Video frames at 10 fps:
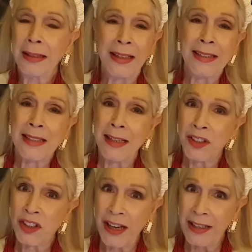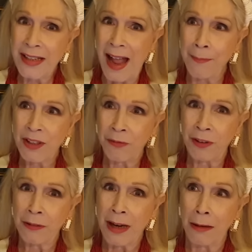these things take time to
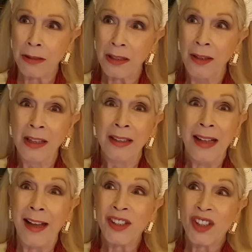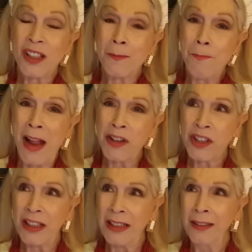figure out,
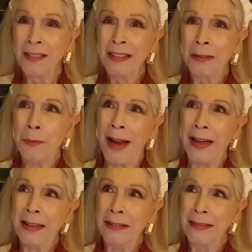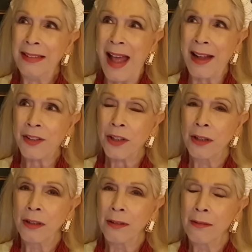especially when that
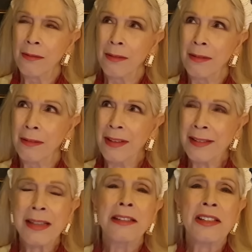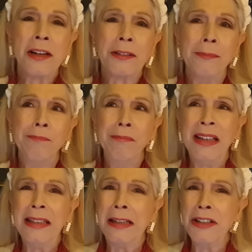There's a certain
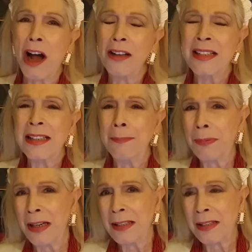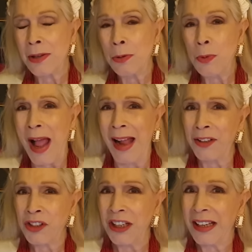mean and nasty person who
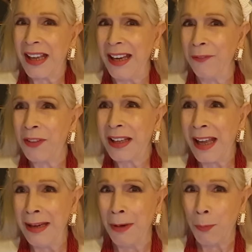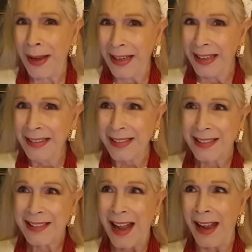actually gave the game away and
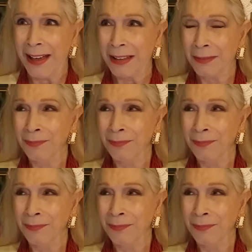said,